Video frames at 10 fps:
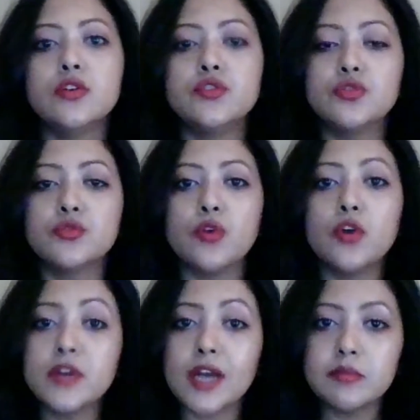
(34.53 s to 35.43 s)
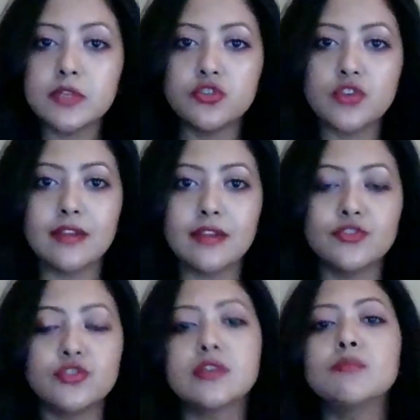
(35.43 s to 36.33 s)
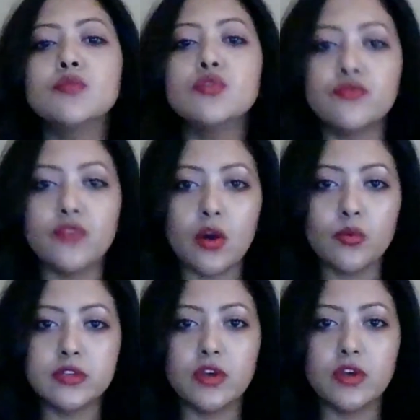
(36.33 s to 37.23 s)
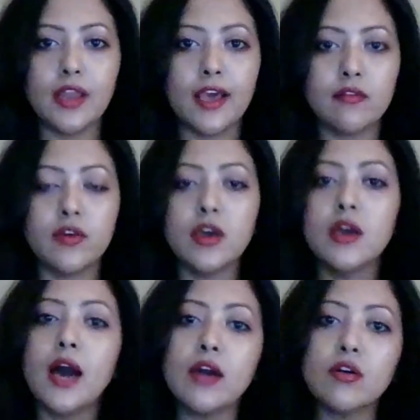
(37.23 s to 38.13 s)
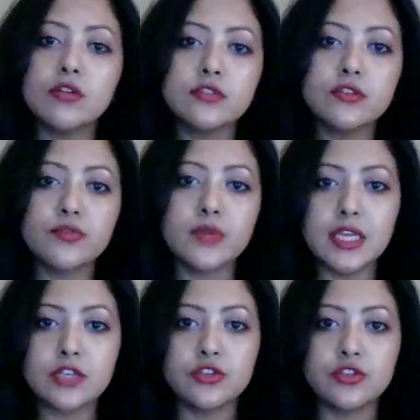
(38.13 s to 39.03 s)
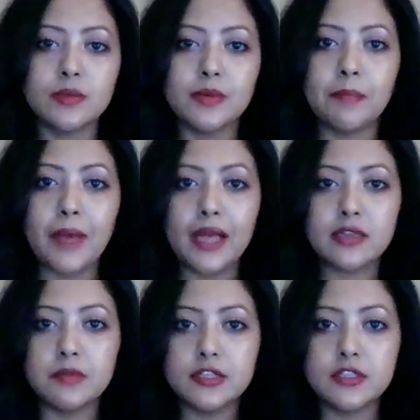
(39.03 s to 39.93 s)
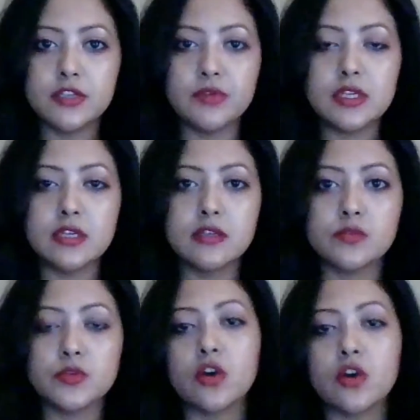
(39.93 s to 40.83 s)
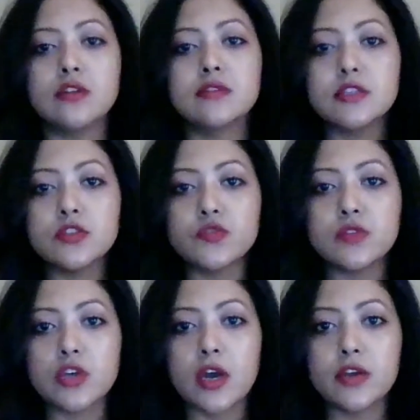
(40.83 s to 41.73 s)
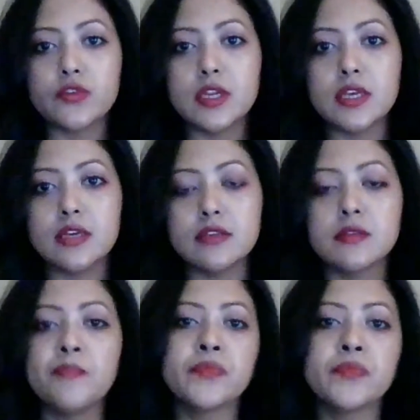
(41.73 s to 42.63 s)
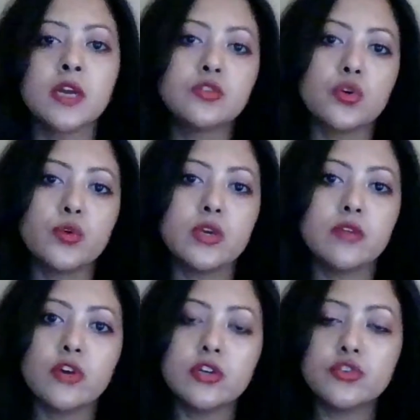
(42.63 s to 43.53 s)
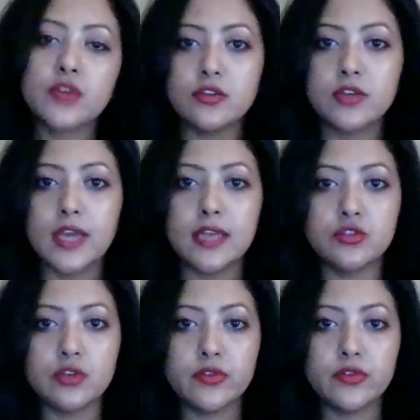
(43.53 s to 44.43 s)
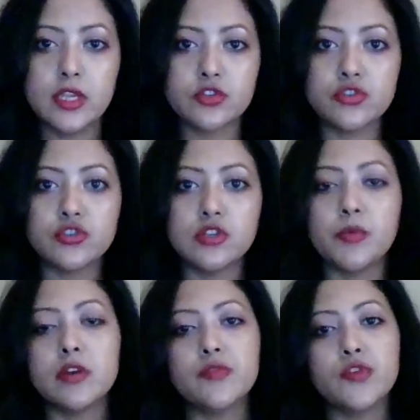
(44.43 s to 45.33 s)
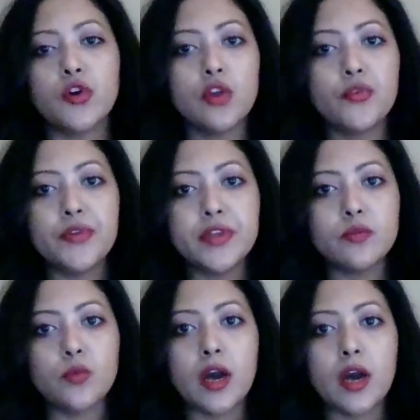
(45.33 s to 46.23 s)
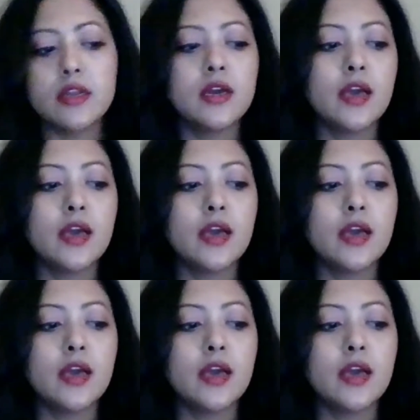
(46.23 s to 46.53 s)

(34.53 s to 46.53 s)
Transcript: to overcome these challenges and move forward in your life. I also do relationship compatibility readings, which are called Synastry chart readings. So if you're trying to get into a relationship, or if you're already in one,